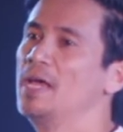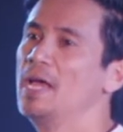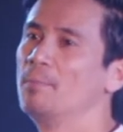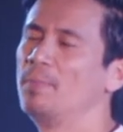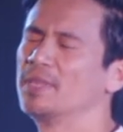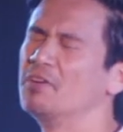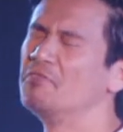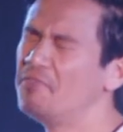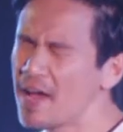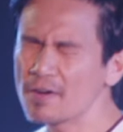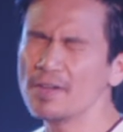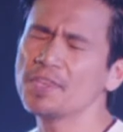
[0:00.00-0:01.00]
but the
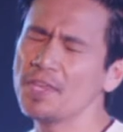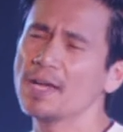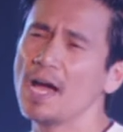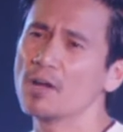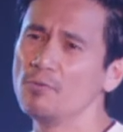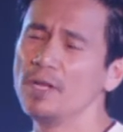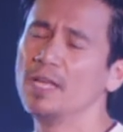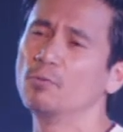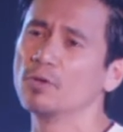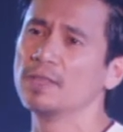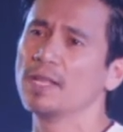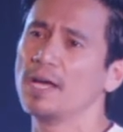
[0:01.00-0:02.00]
very thing I really
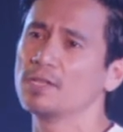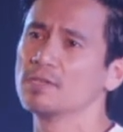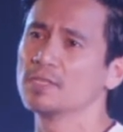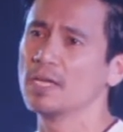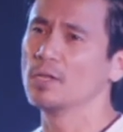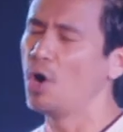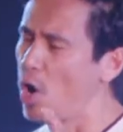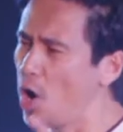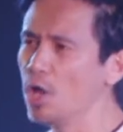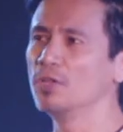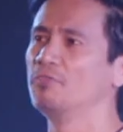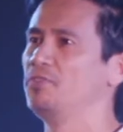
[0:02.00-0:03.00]
would like to tell
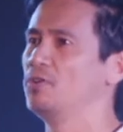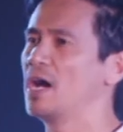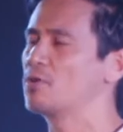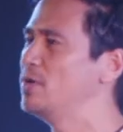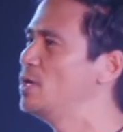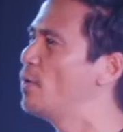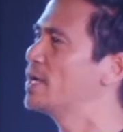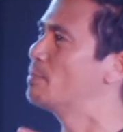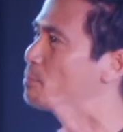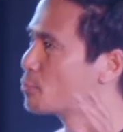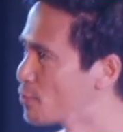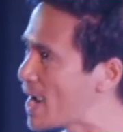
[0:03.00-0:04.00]
all of you, I really want to
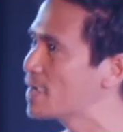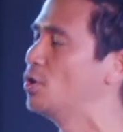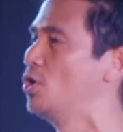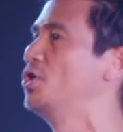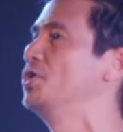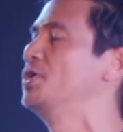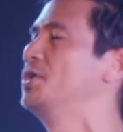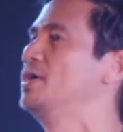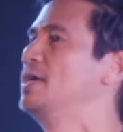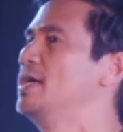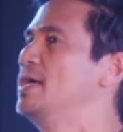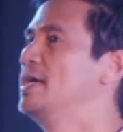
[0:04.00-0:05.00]
brag on,
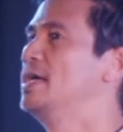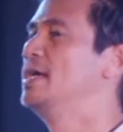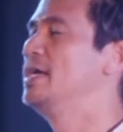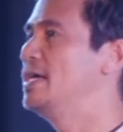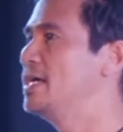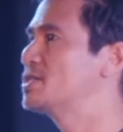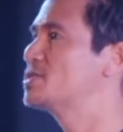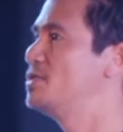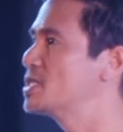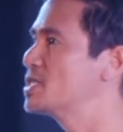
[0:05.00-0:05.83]
is this